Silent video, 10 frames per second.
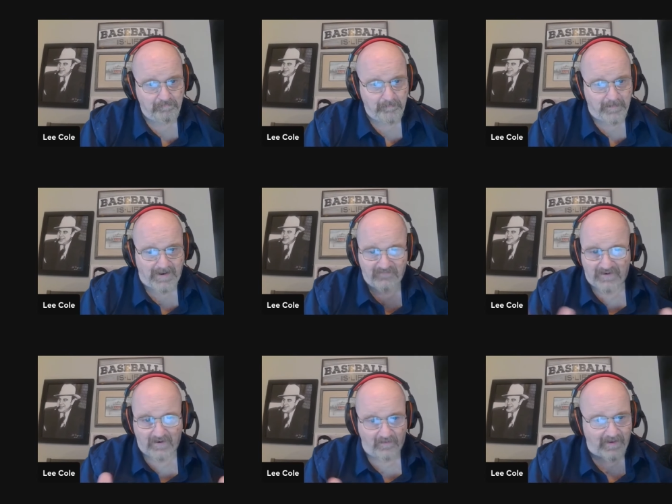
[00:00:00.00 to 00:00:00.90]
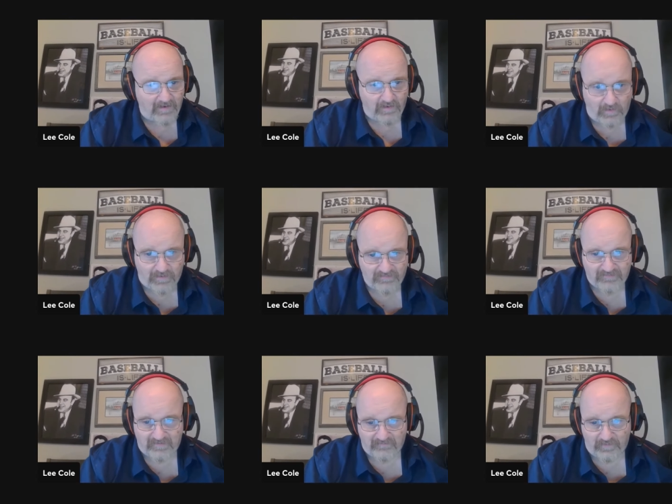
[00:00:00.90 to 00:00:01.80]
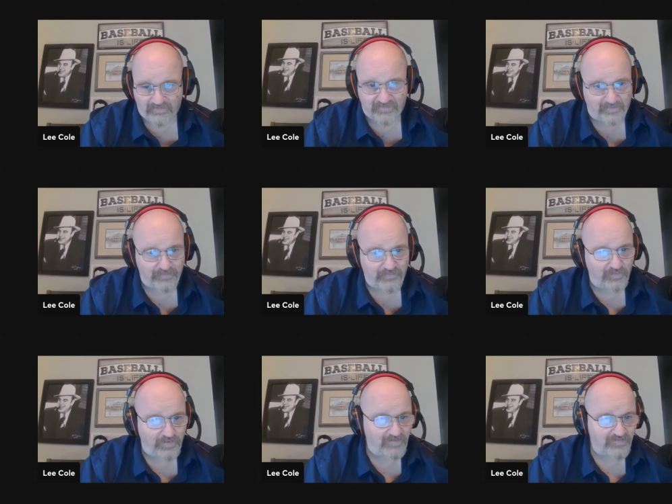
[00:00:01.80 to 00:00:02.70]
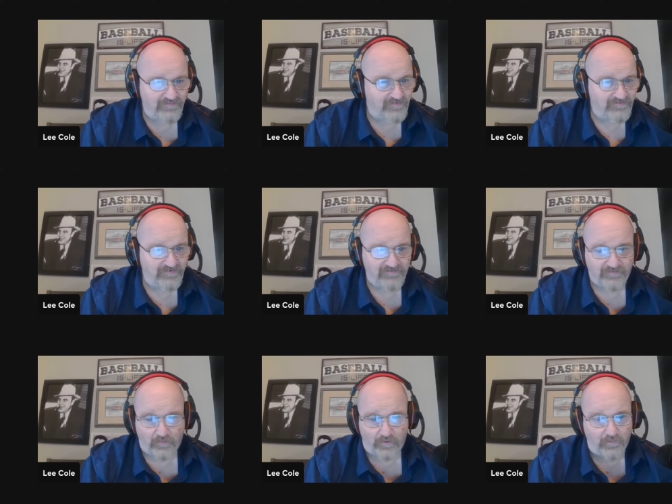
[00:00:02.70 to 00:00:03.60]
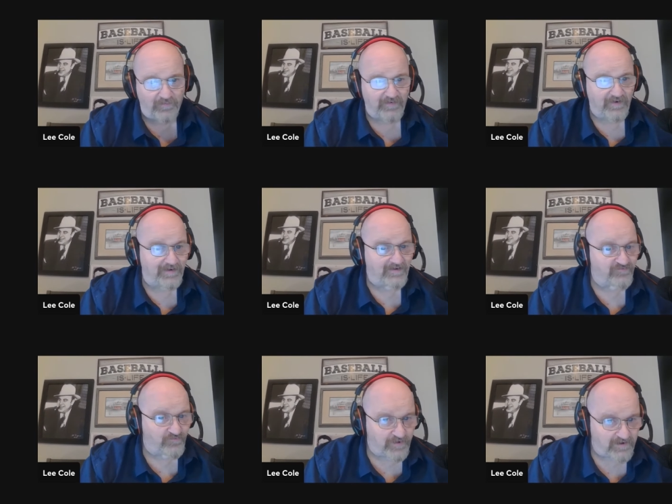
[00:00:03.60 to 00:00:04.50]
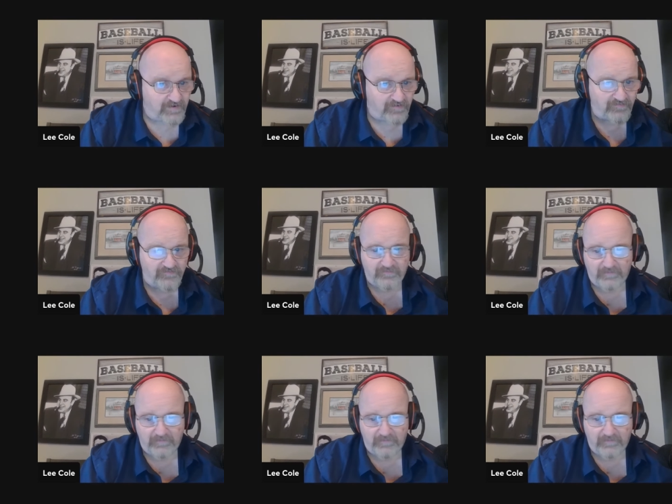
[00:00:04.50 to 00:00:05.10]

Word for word: I've had a lot of loss. I've lost a, two brothers and a sister all within the last three years.